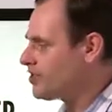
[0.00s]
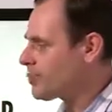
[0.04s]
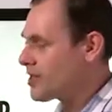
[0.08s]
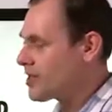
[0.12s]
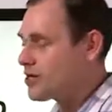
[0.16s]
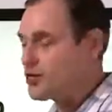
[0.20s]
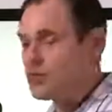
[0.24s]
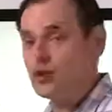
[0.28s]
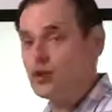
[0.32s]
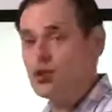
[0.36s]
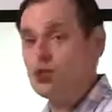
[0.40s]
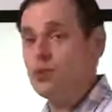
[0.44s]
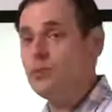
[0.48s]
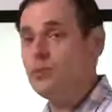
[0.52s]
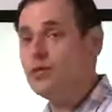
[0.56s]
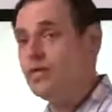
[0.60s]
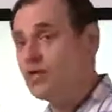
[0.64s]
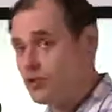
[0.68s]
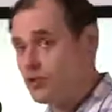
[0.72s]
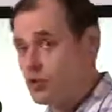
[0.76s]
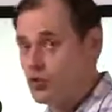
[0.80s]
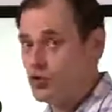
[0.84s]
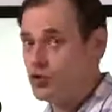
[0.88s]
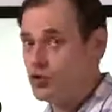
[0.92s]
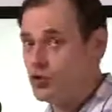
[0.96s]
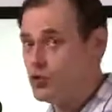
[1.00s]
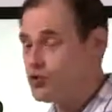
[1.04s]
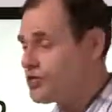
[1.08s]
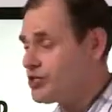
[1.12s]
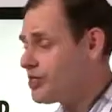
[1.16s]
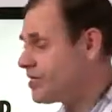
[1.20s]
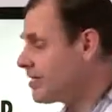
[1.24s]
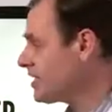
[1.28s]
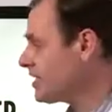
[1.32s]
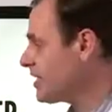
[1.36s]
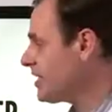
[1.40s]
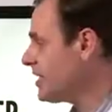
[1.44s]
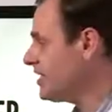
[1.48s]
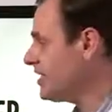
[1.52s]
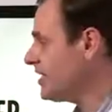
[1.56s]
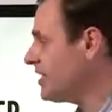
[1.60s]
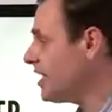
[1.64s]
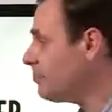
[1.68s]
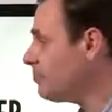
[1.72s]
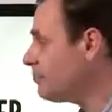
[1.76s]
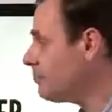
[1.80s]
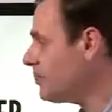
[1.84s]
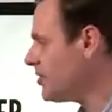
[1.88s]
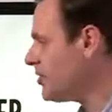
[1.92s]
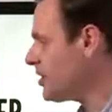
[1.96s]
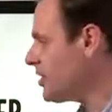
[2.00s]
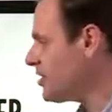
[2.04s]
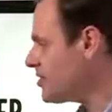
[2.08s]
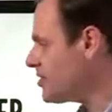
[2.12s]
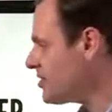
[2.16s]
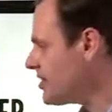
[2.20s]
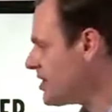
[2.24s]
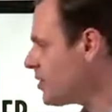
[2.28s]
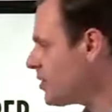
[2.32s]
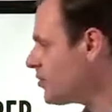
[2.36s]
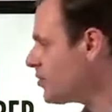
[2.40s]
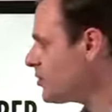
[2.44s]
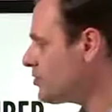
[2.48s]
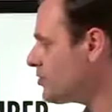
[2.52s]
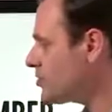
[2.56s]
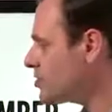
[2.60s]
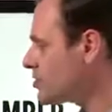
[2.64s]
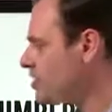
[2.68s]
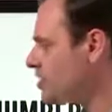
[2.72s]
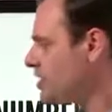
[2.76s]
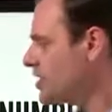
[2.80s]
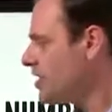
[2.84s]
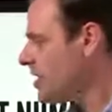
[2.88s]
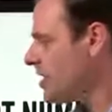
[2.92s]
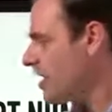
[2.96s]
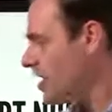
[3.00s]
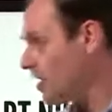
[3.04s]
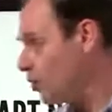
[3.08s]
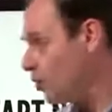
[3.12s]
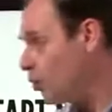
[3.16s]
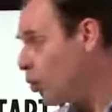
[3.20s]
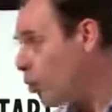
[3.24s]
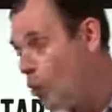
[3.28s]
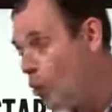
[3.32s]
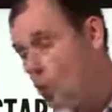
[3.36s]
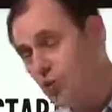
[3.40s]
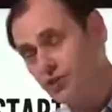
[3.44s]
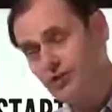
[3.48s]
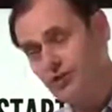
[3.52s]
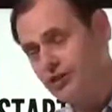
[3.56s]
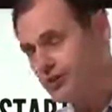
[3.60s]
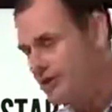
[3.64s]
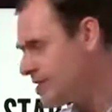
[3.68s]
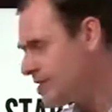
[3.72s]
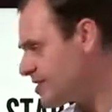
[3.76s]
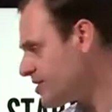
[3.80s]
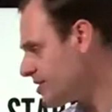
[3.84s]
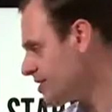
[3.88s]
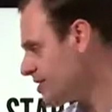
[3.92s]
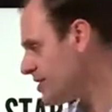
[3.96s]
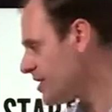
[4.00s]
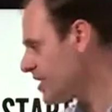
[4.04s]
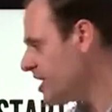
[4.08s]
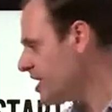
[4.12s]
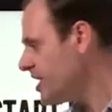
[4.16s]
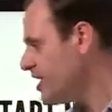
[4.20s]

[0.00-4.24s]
Assuming you're using a number sequence, an ordered list,